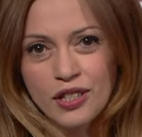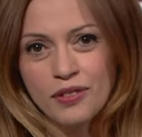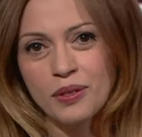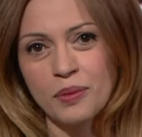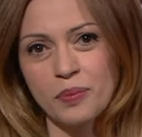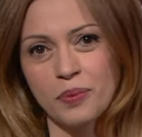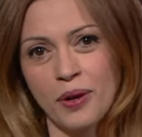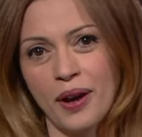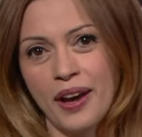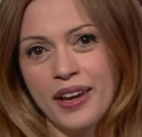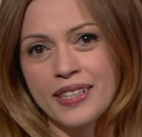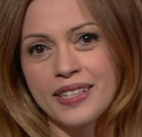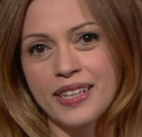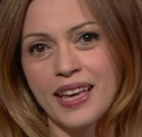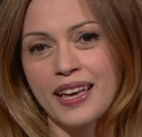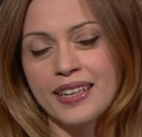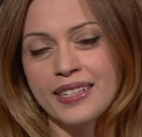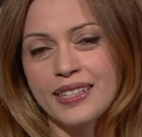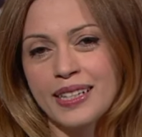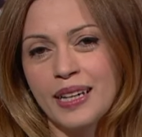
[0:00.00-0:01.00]
of the prize
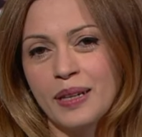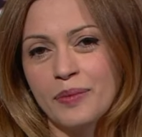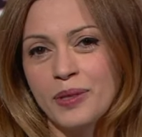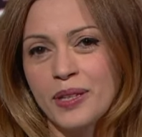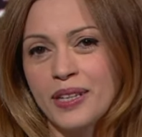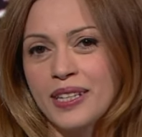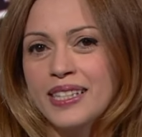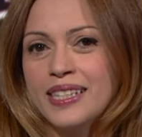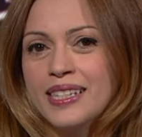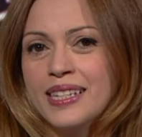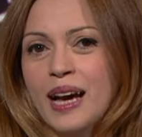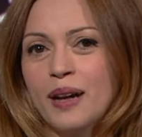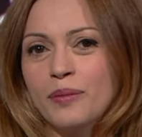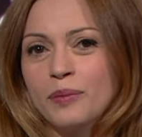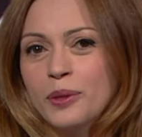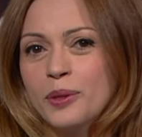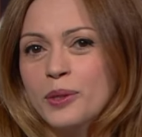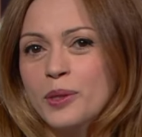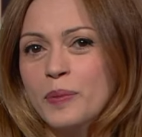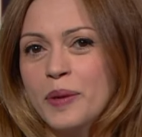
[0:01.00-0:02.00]
has come to
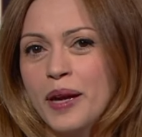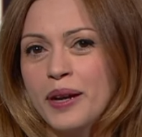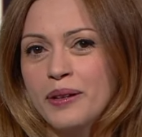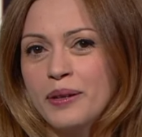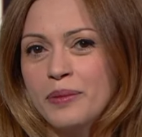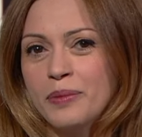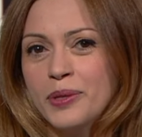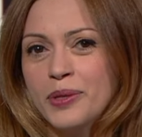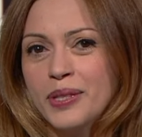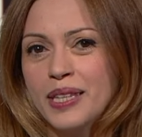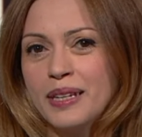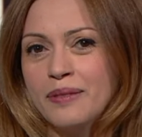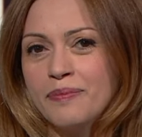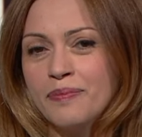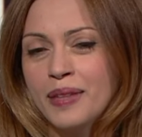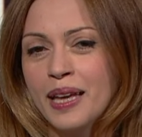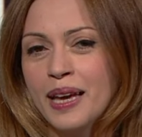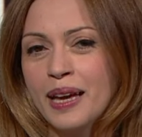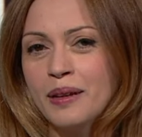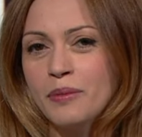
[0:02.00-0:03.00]
Istanbul's Pera Museum.
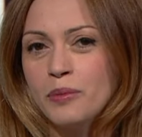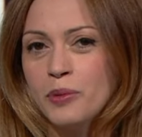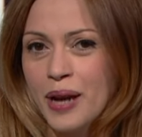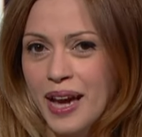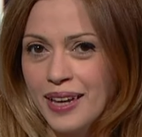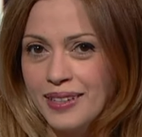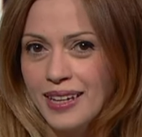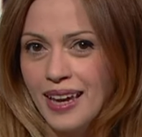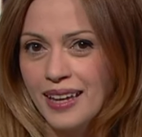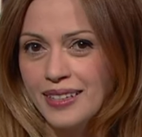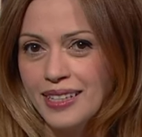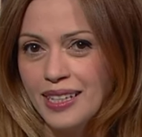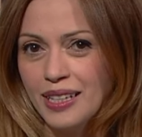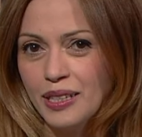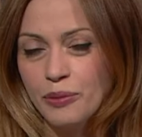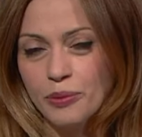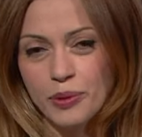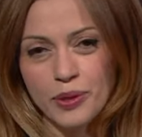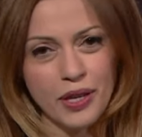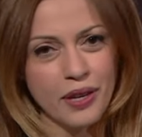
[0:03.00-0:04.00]
Miranda
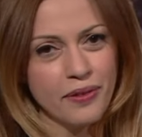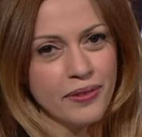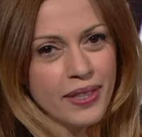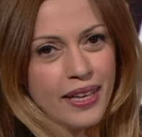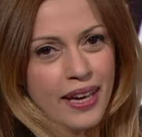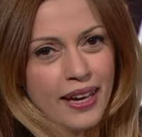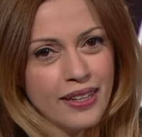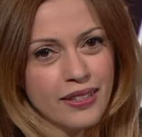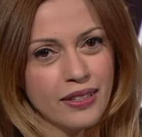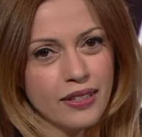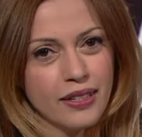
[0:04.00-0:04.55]
Atty was over there to